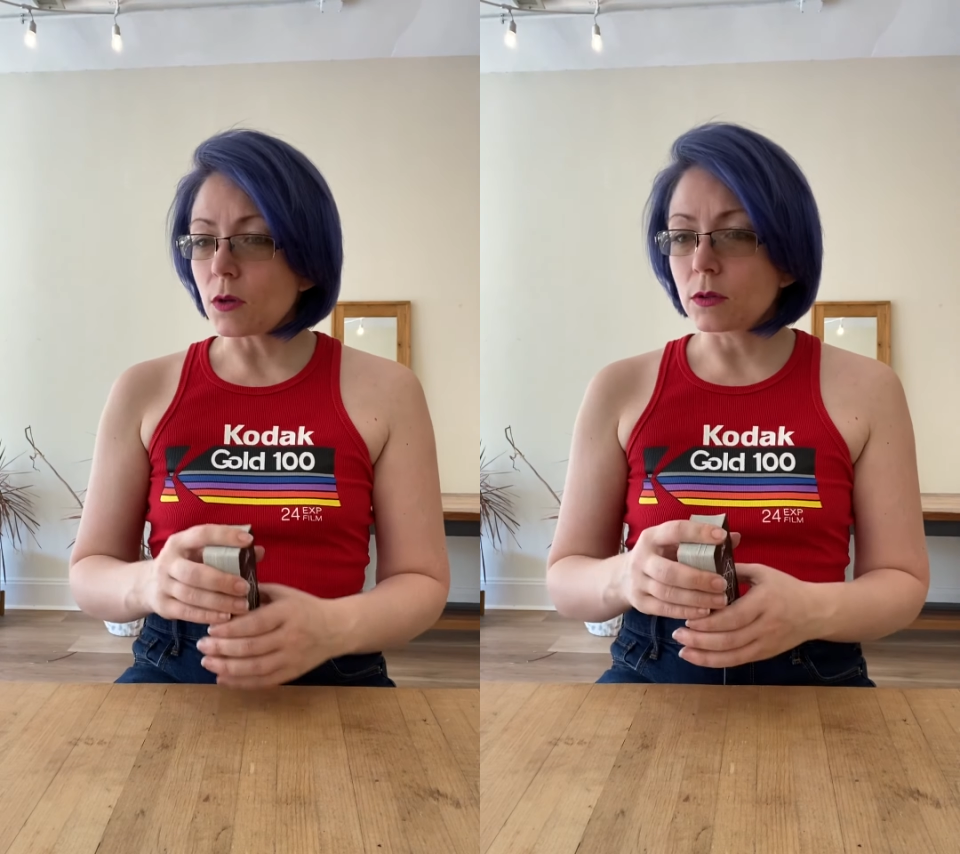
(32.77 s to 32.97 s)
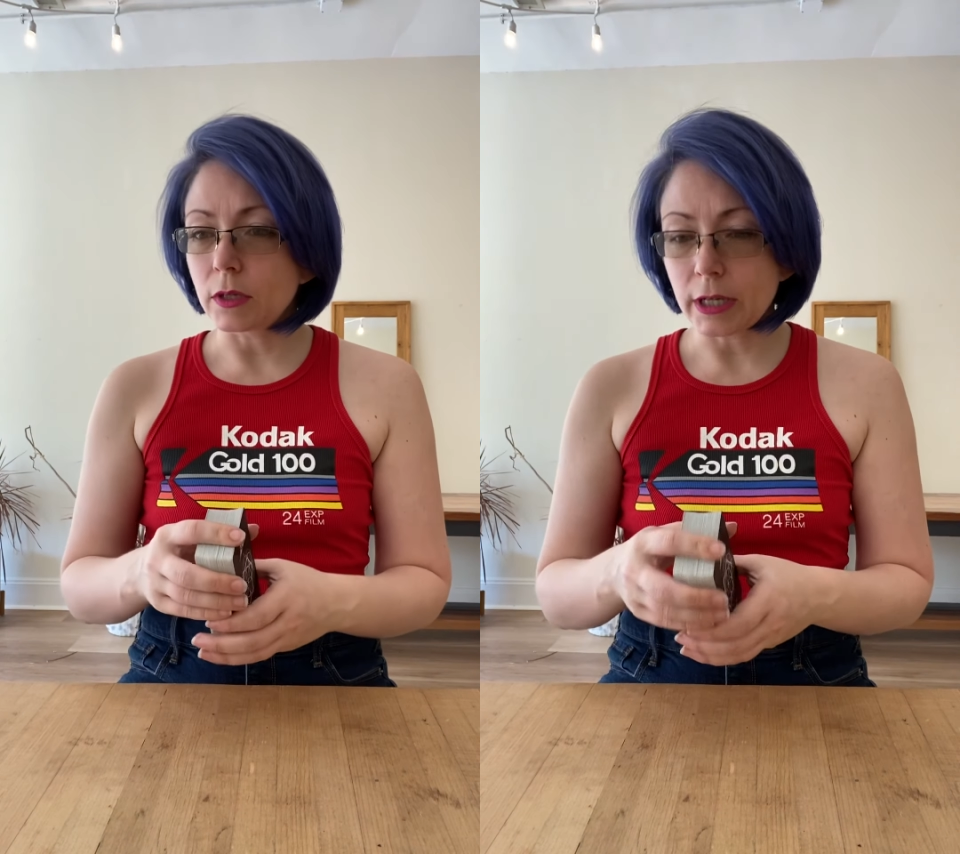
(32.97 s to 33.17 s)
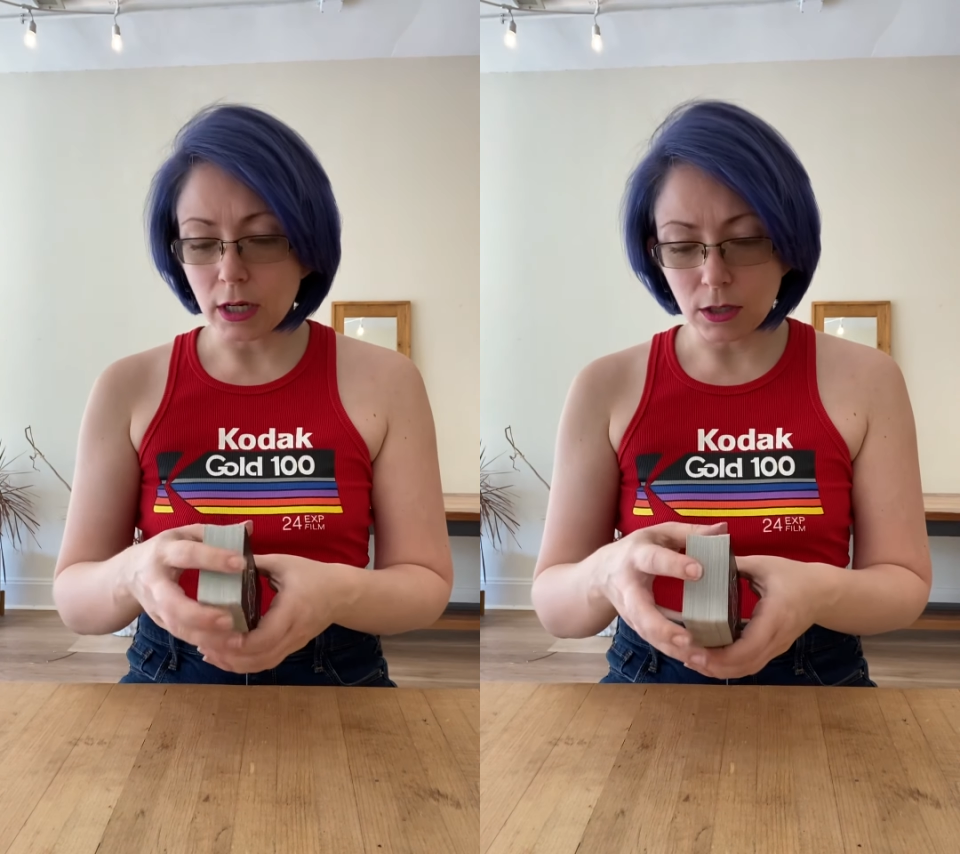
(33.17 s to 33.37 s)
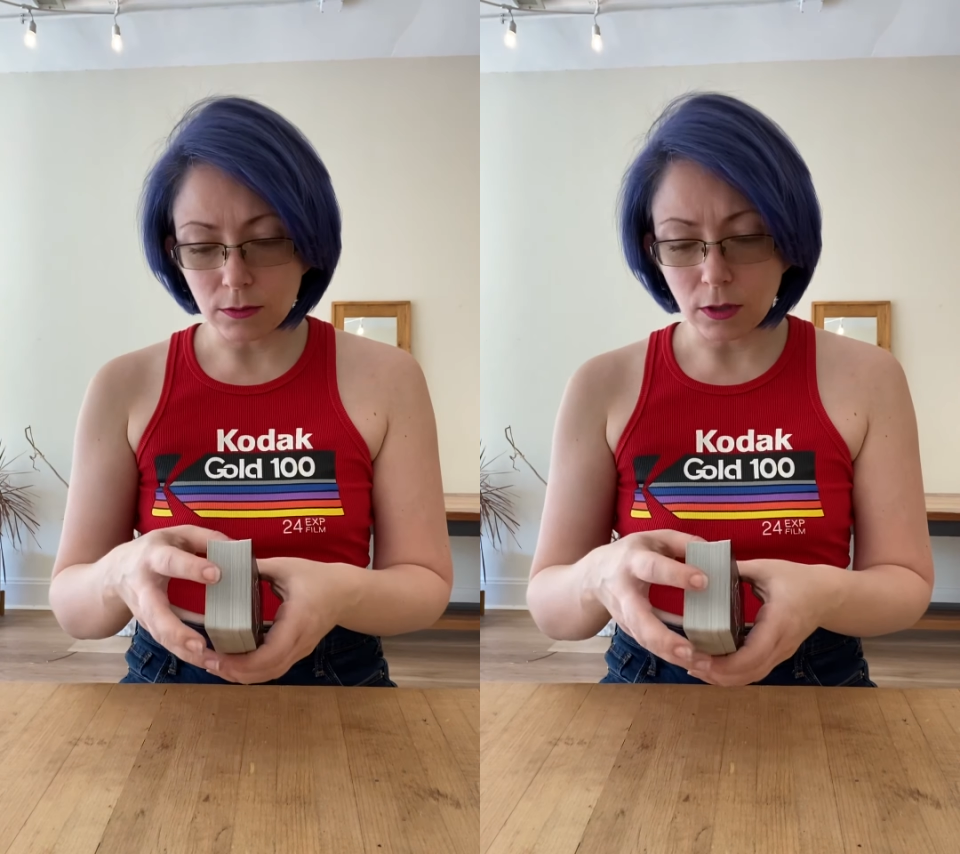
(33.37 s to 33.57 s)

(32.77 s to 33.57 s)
Leo